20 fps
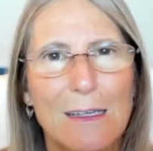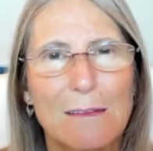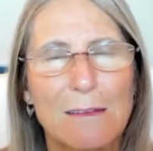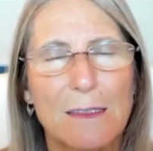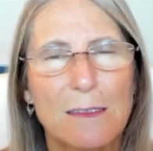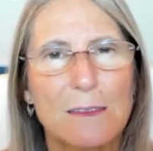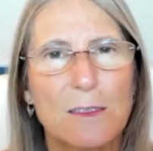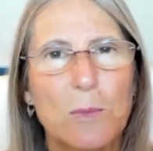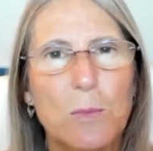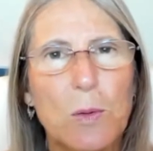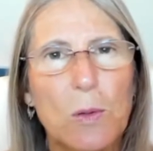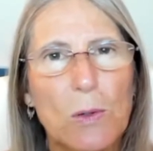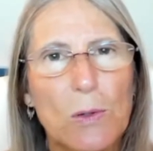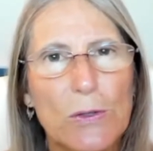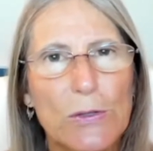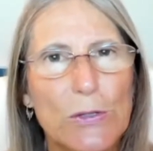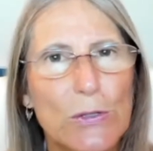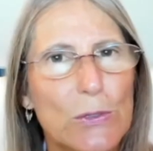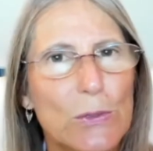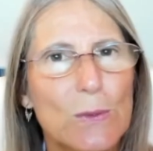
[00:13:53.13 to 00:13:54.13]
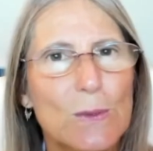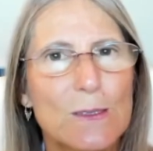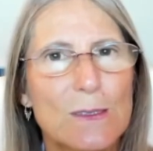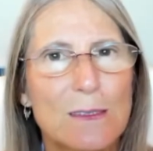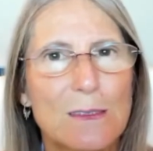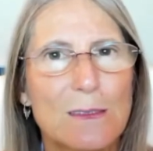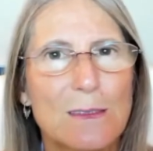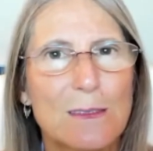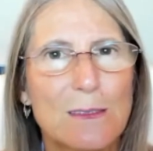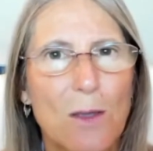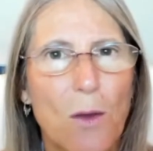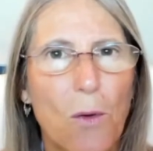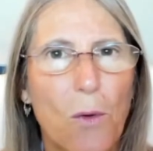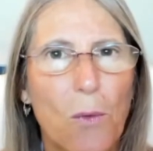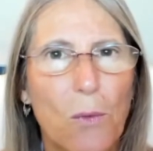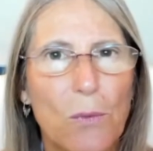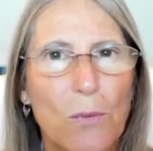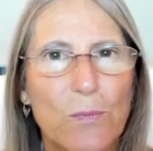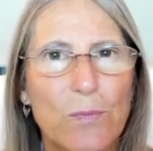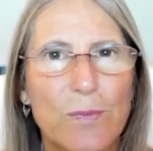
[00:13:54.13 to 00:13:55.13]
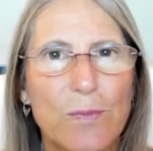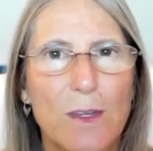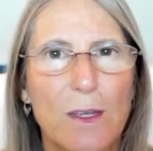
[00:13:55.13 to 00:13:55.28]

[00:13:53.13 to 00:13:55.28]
that support you as a soul.